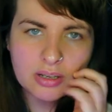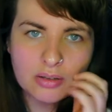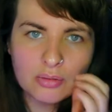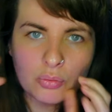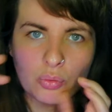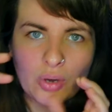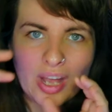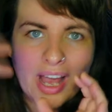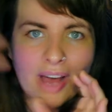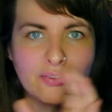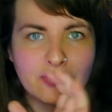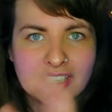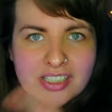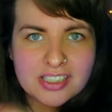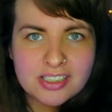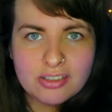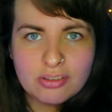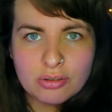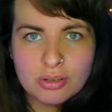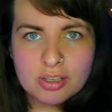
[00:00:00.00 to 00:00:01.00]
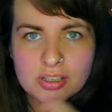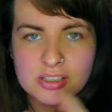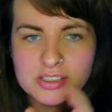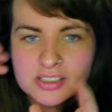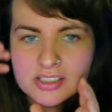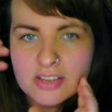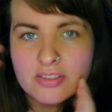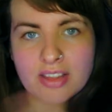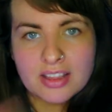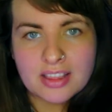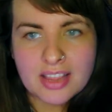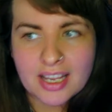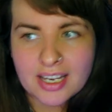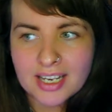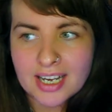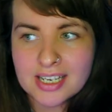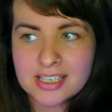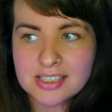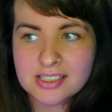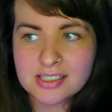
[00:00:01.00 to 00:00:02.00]
we have these serial killers that did their
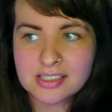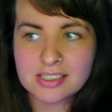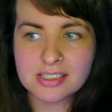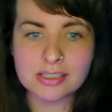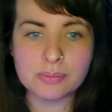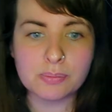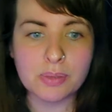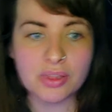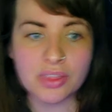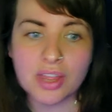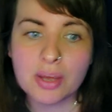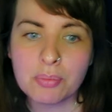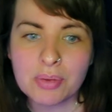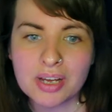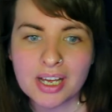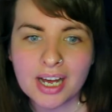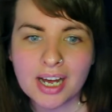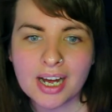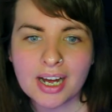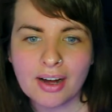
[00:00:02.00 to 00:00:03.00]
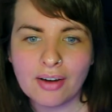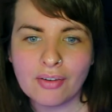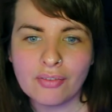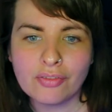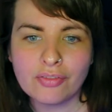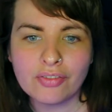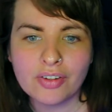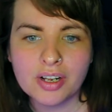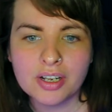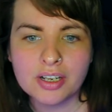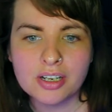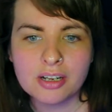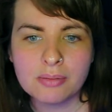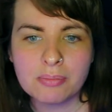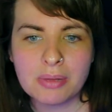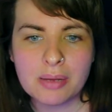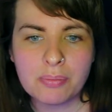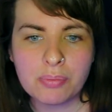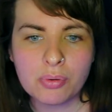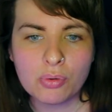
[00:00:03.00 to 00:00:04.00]
cases, but then we have
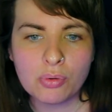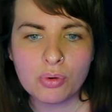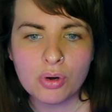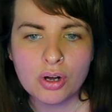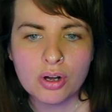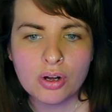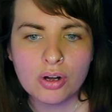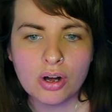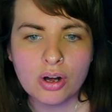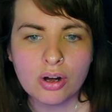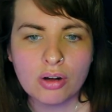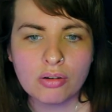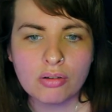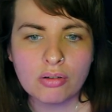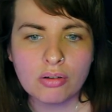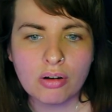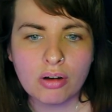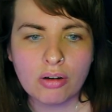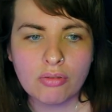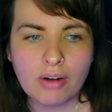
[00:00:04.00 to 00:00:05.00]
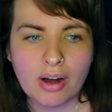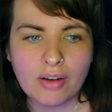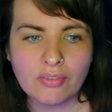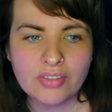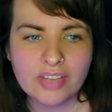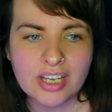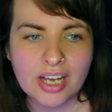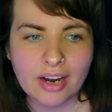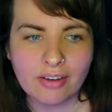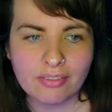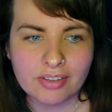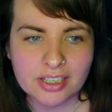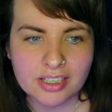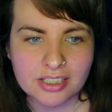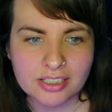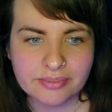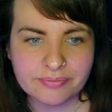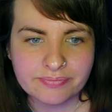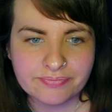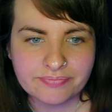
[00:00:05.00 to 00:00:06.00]
people around the
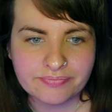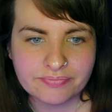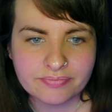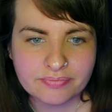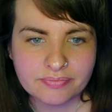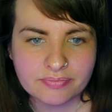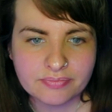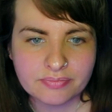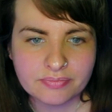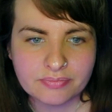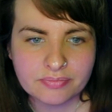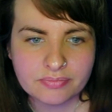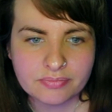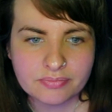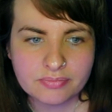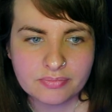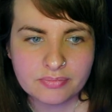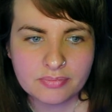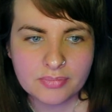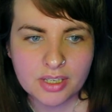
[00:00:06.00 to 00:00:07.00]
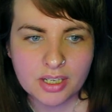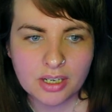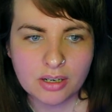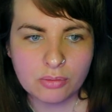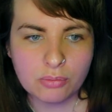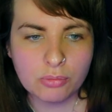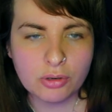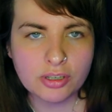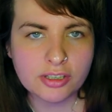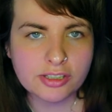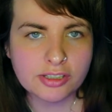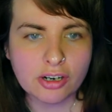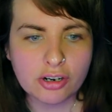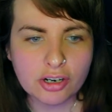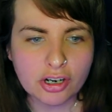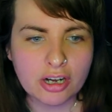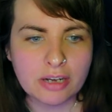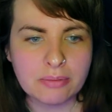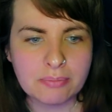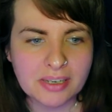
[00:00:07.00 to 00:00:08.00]
area would
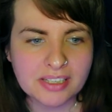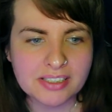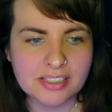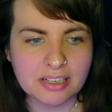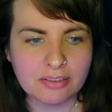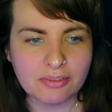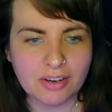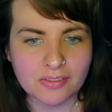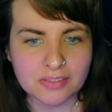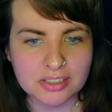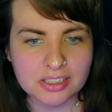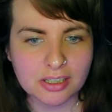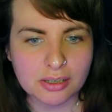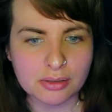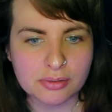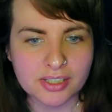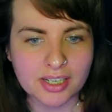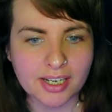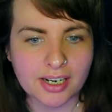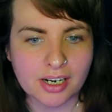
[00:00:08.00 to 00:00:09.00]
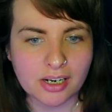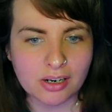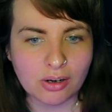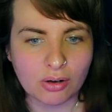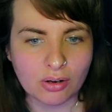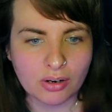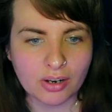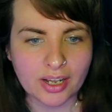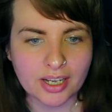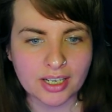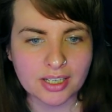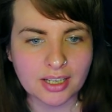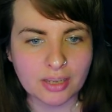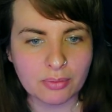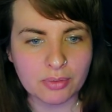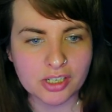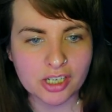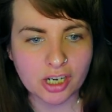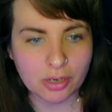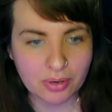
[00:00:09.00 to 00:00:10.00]
start going missing around this hotel a lot. Like they
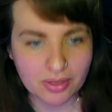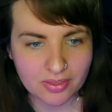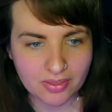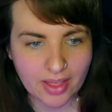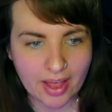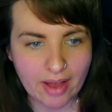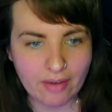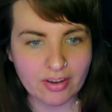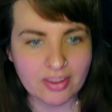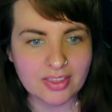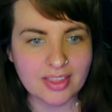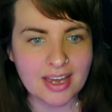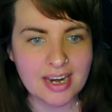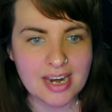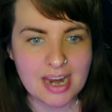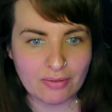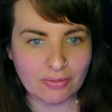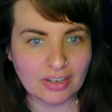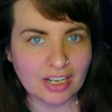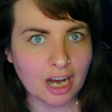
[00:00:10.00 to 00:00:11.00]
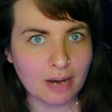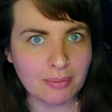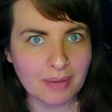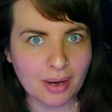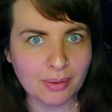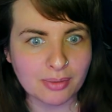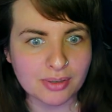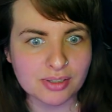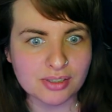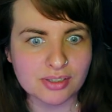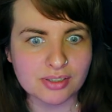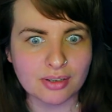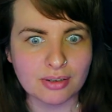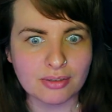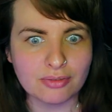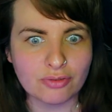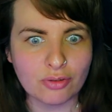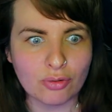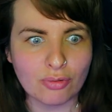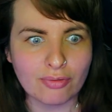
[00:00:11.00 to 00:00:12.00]
would go in there and then never come out and
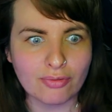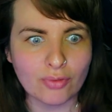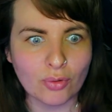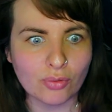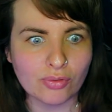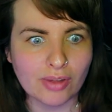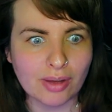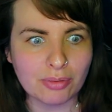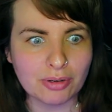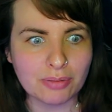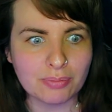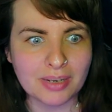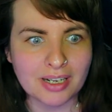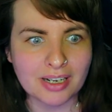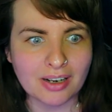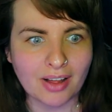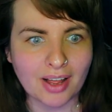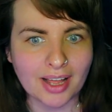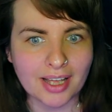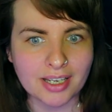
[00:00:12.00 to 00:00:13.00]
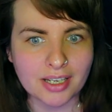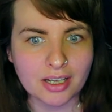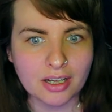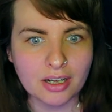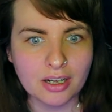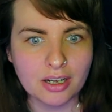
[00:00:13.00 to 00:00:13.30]
so forth. Or there would be like